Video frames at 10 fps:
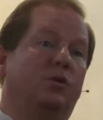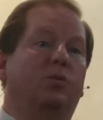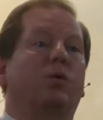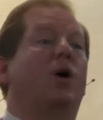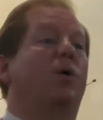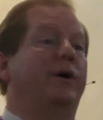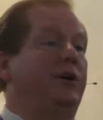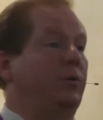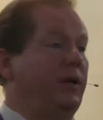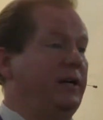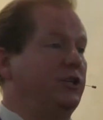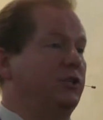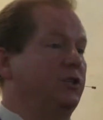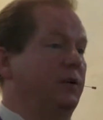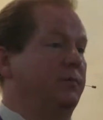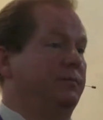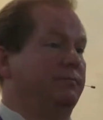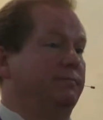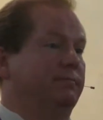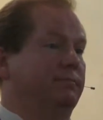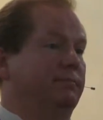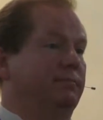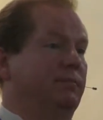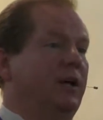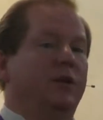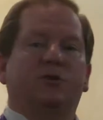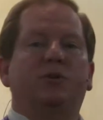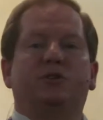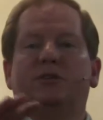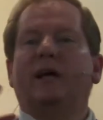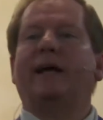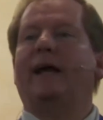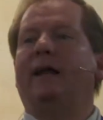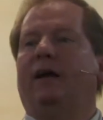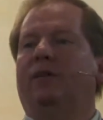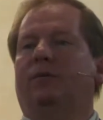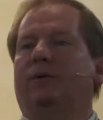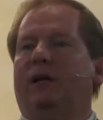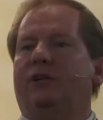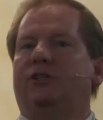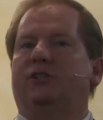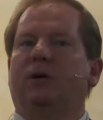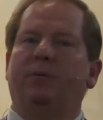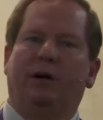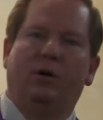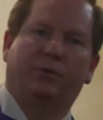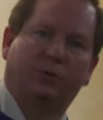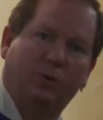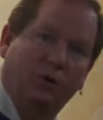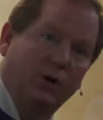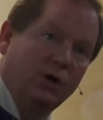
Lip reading: grow in your relationship. So it's just like any other relationship. We go through,